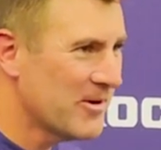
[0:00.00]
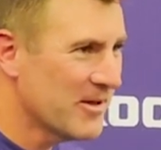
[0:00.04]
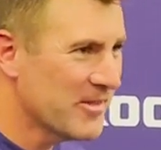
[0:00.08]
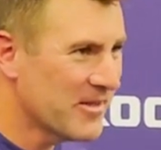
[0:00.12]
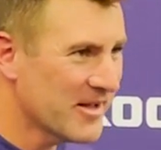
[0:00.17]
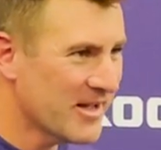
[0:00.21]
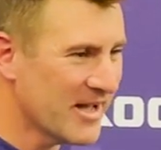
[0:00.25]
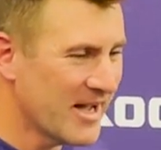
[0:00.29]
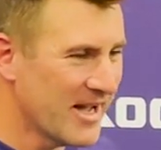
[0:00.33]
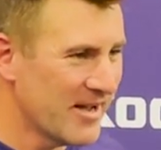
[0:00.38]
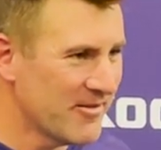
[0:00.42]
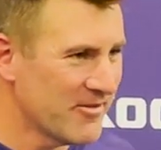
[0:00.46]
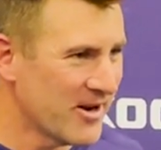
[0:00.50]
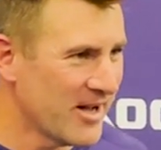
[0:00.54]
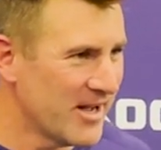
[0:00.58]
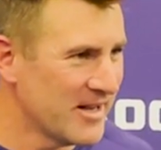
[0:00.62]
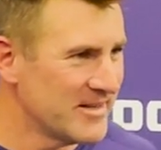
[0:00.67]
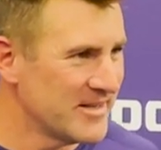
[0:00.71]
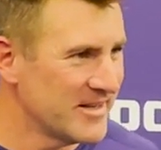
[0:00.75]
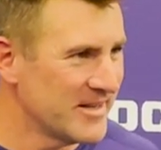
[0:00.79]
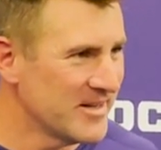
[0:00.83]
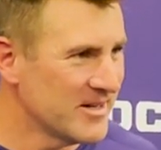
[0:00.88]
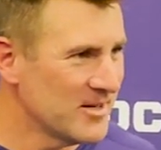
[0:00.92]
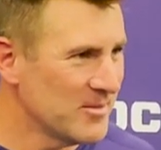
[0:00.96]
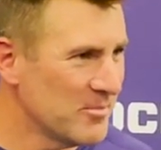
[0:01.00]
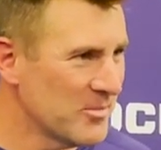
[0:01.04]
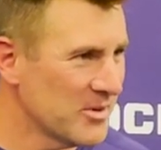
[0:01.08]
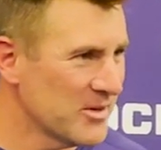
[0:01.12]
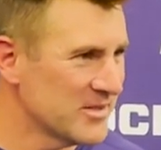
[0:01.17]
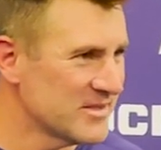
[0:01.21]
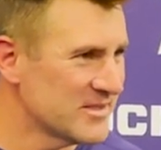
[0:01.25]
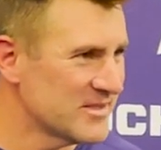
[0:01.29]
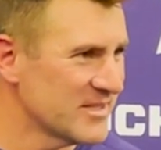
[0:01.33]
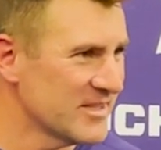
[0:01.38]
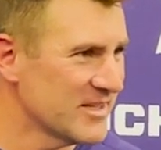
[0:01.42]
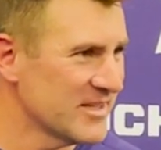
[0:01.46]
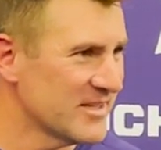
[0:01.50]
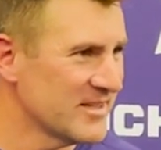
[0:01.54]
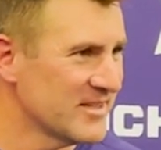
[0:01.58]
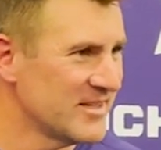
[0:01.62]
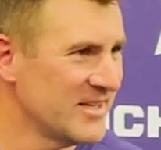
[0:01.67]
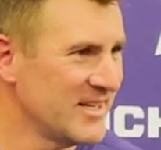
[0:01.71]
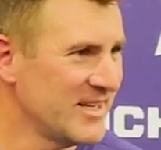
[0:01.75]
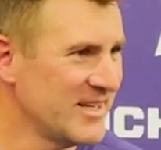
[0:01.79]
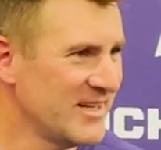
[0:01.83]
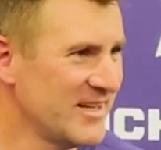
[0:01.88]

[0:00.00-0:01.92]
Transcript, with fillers: I think I have an idea, but uh,